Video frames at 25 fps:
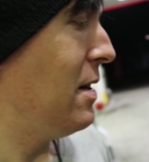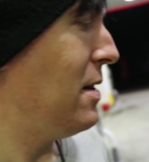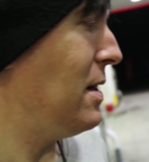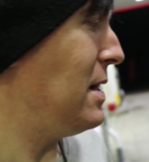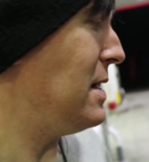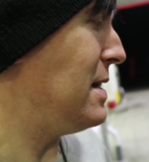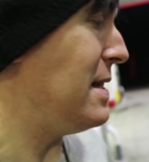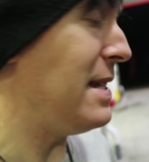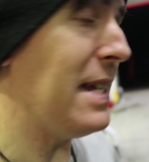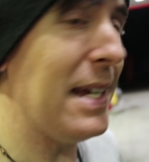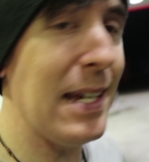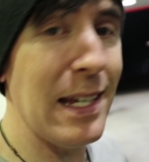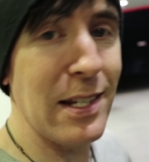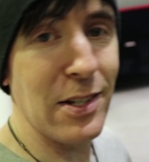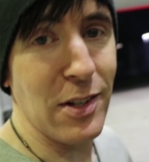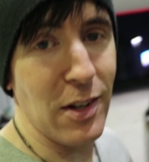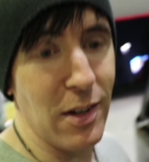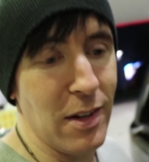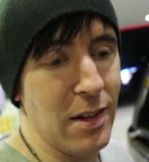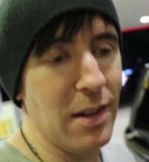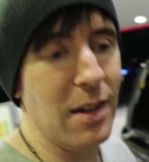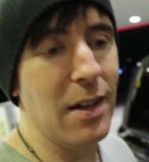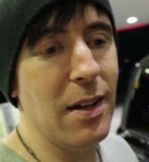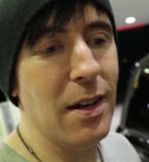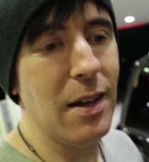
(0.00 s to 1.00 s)
this
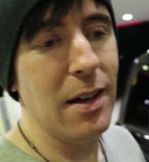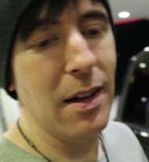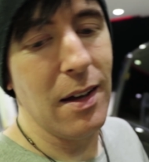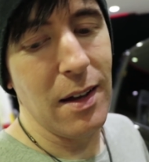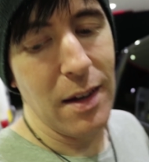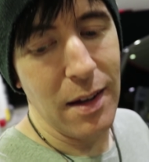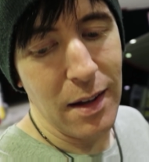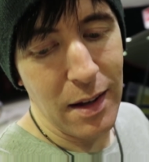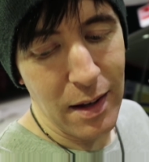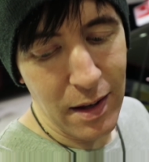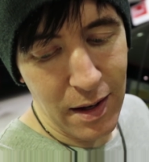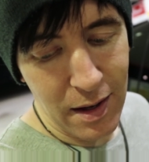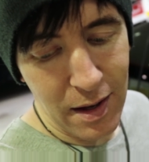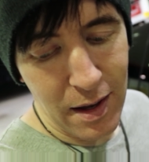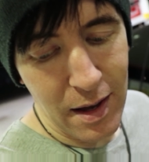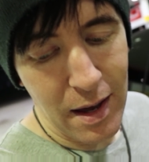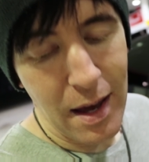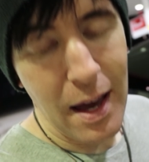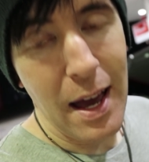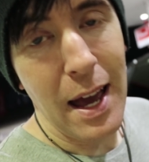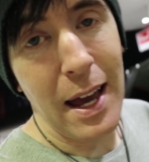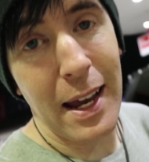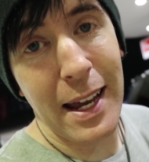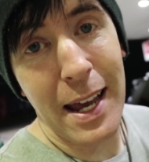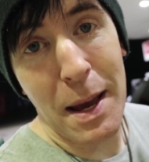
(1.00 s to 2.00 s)
diesel,
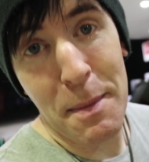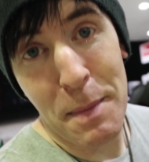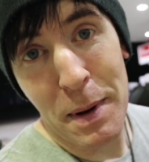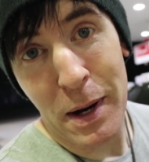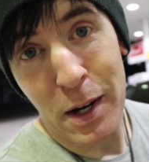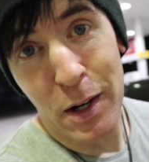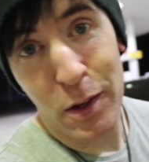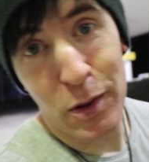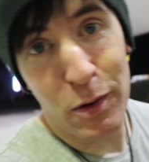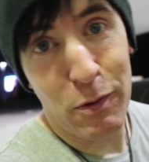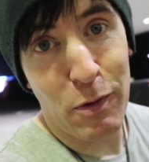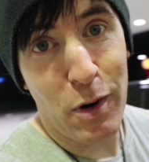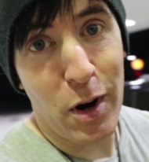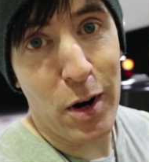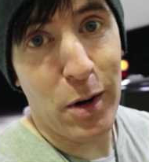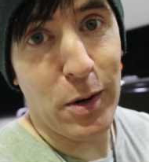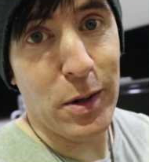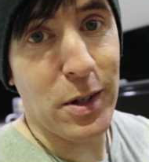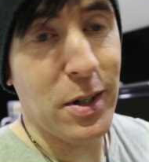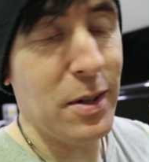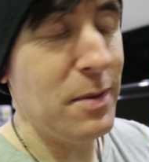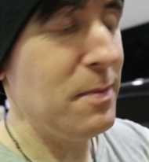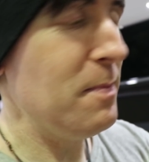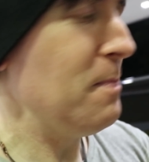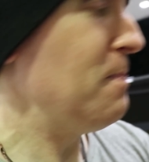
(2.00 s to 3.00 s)
and get back on the road.